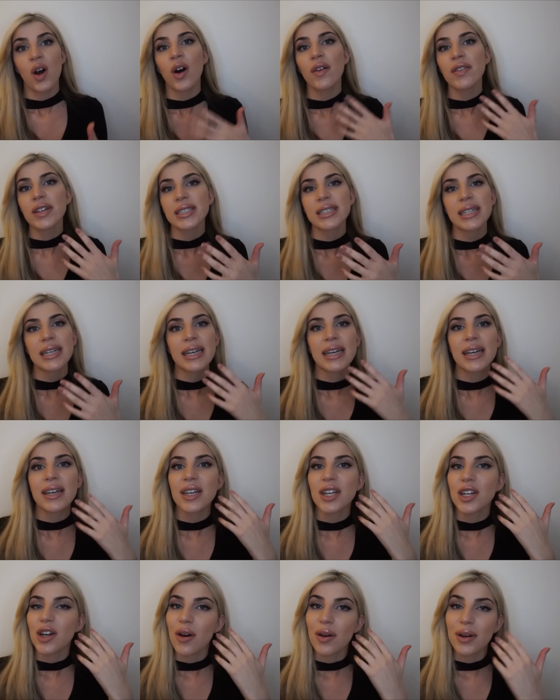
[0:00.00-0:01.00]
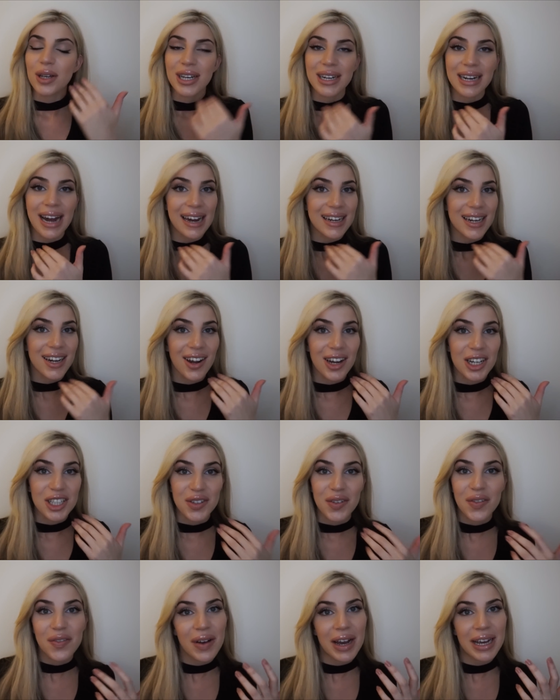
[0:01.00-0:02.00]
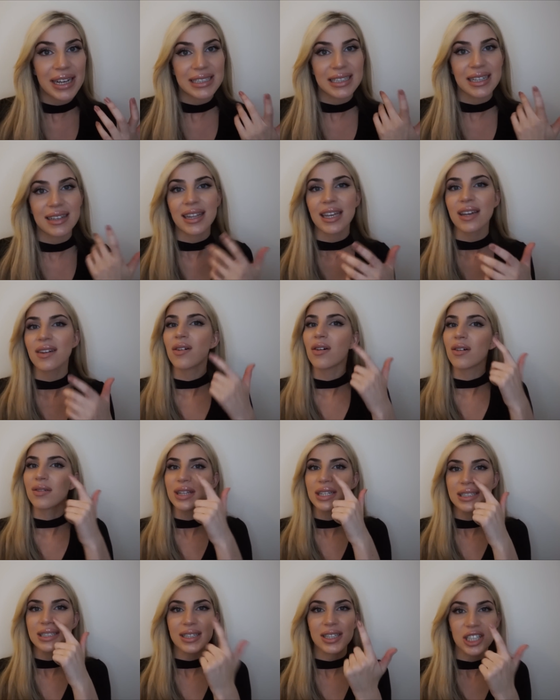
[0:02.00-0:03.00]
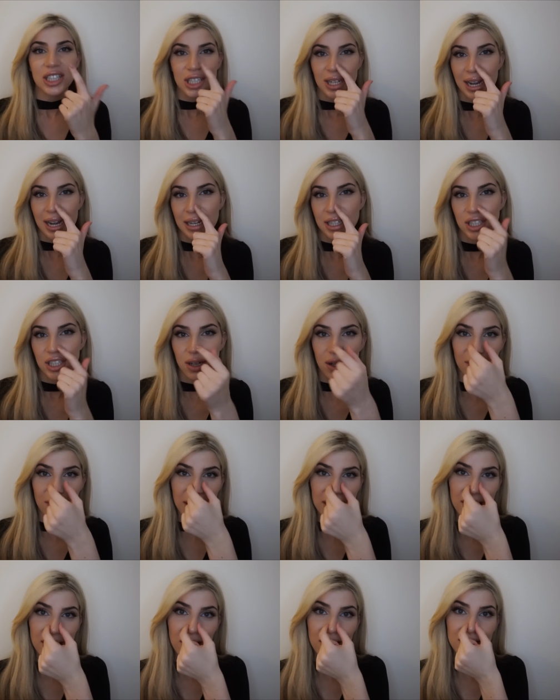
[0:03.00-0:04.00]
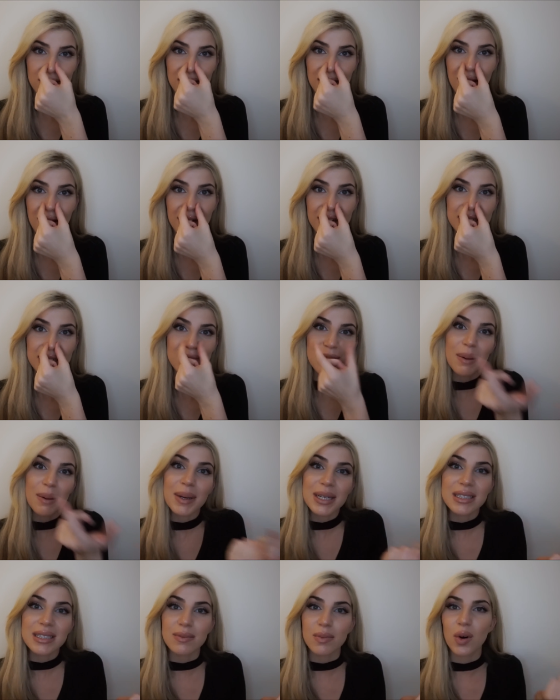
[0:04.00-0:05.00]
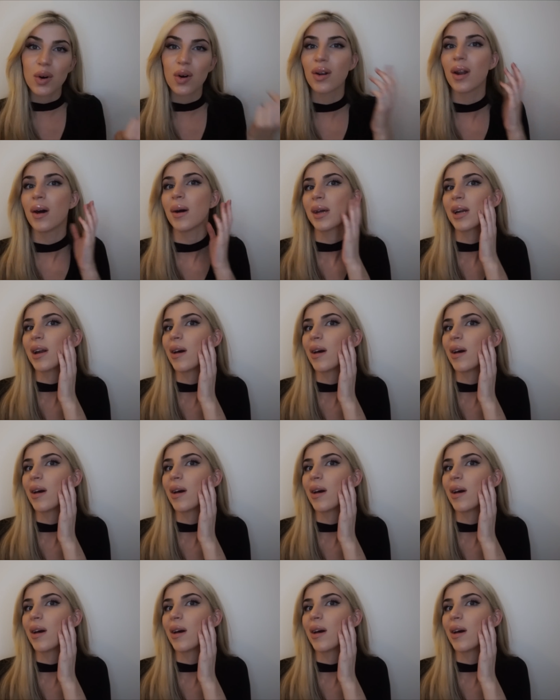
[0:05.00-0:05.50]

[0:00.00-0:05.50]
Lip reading: Obviously, you can analyse your face and think, oh, this could change. My nose, I'd like it to be a bit smaller,